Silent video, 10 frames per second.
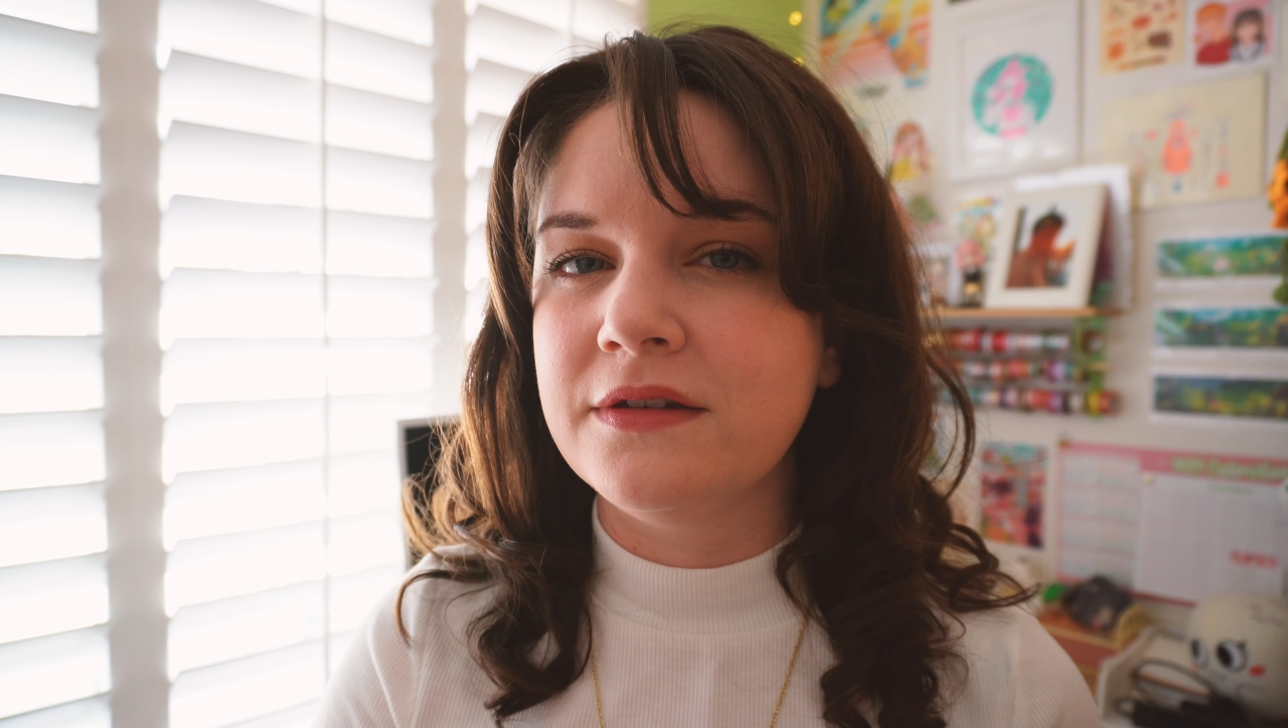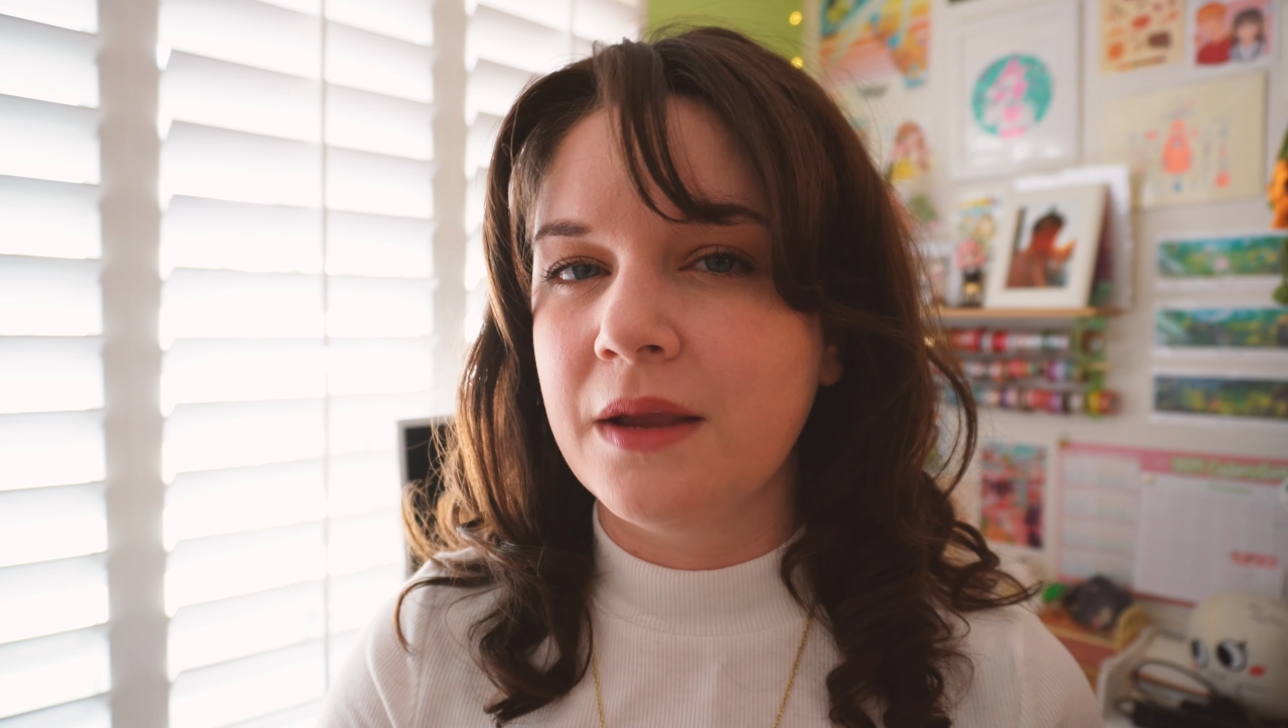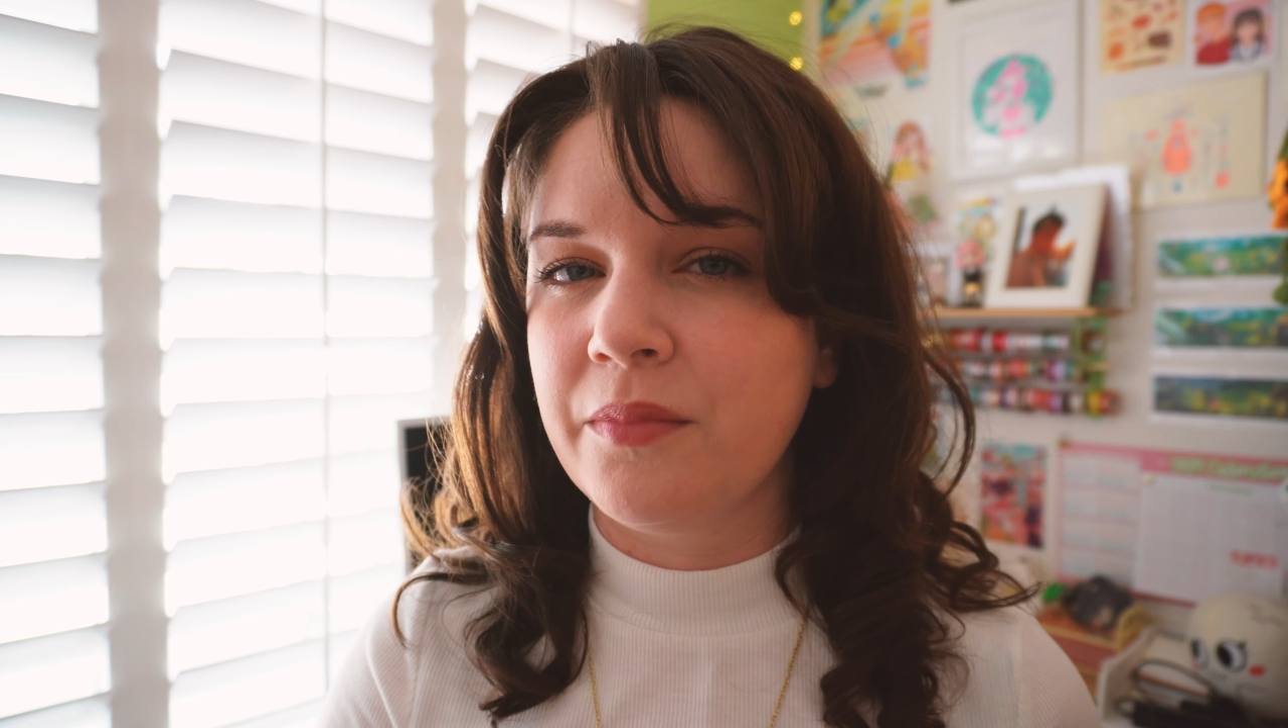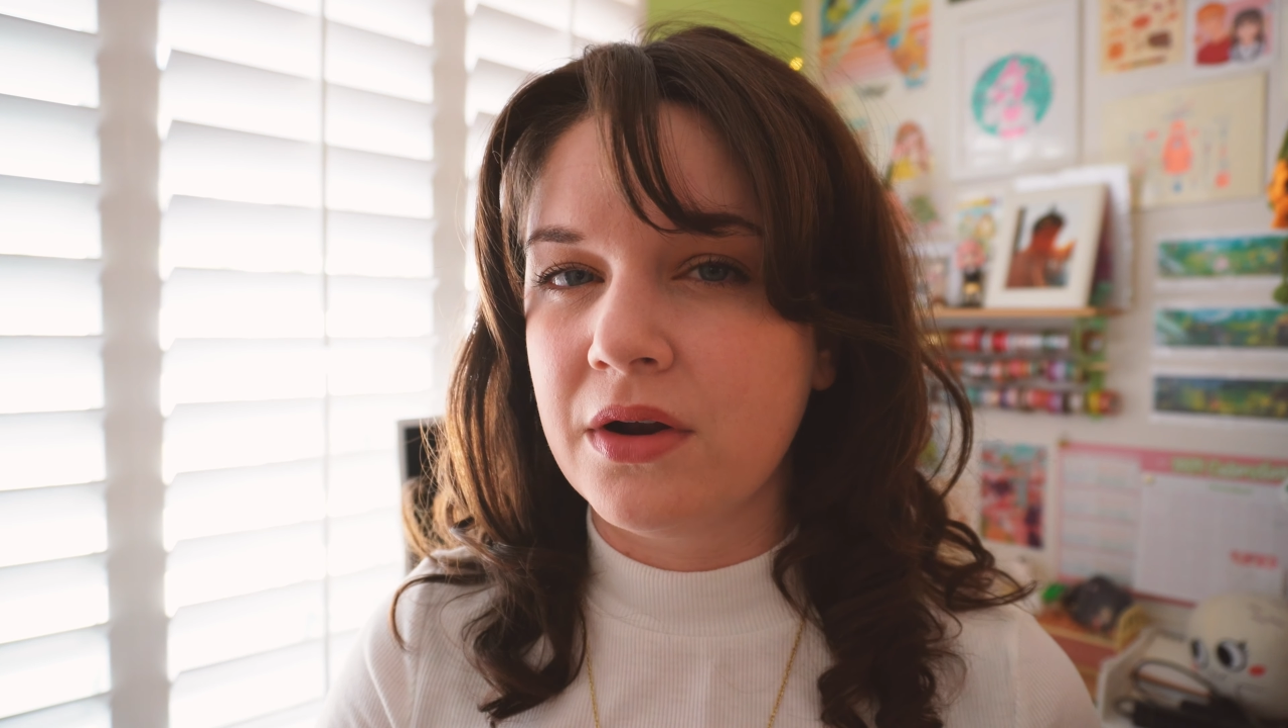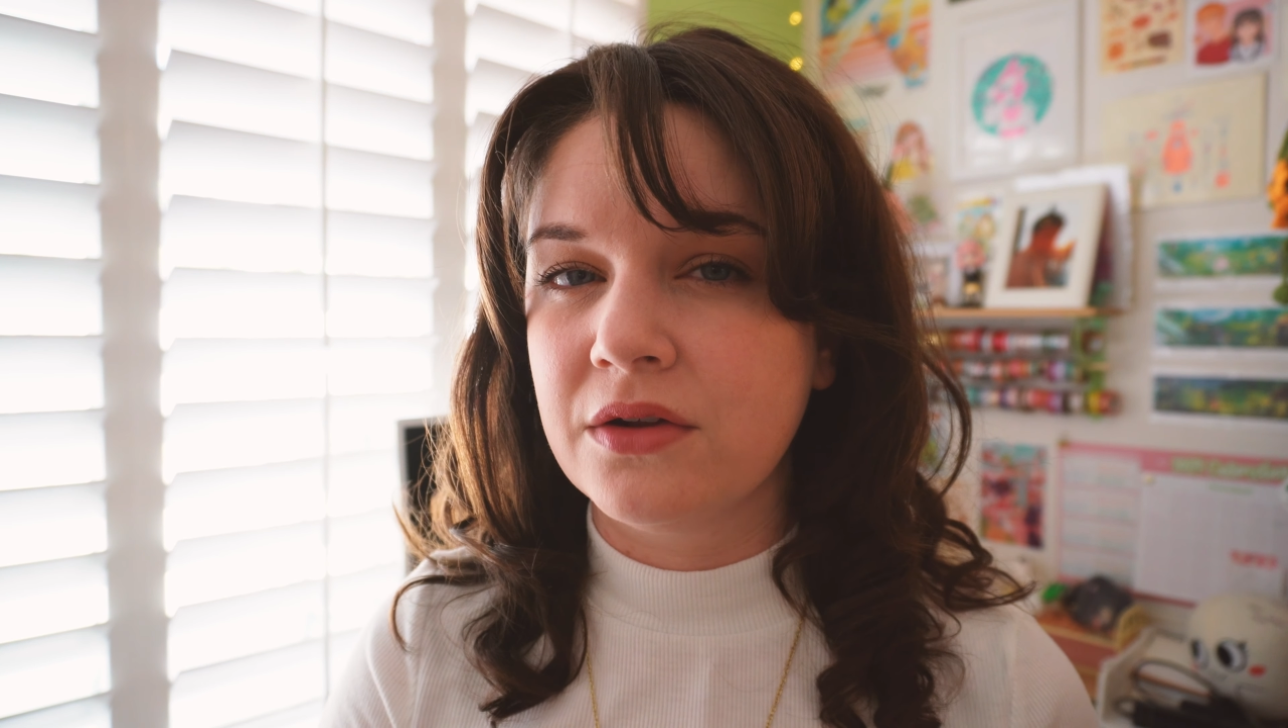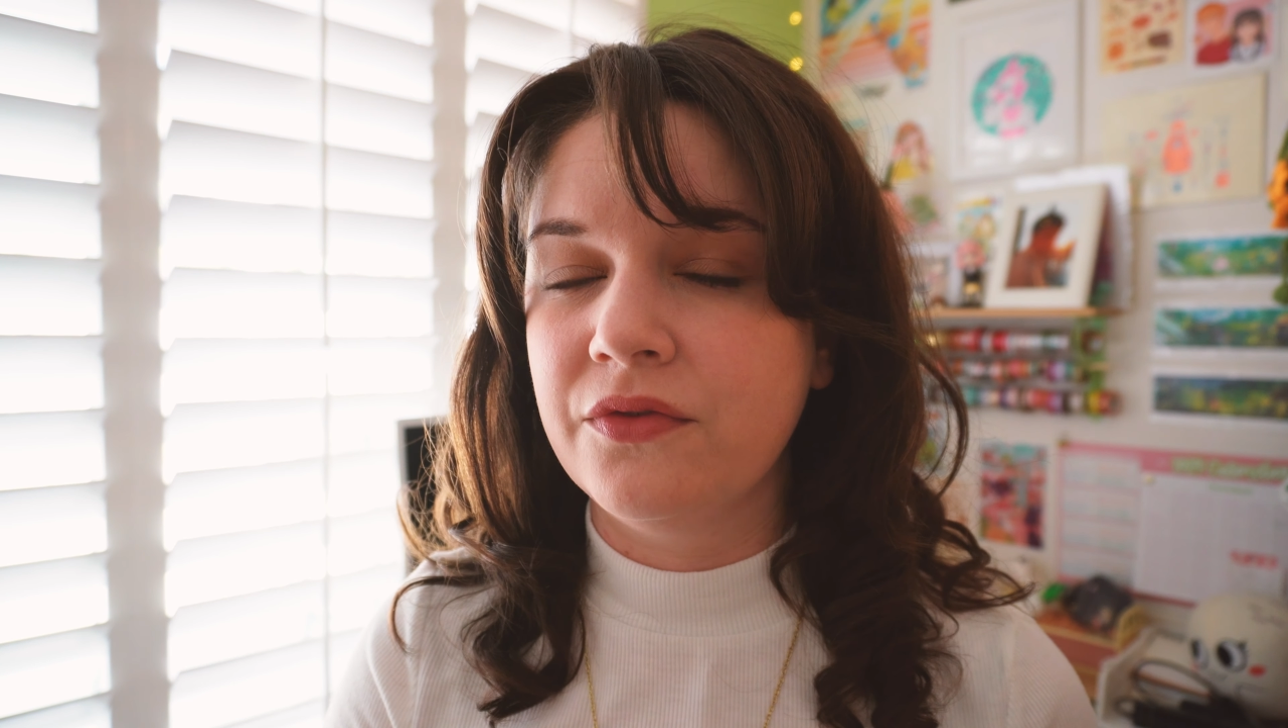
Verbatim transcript: to take product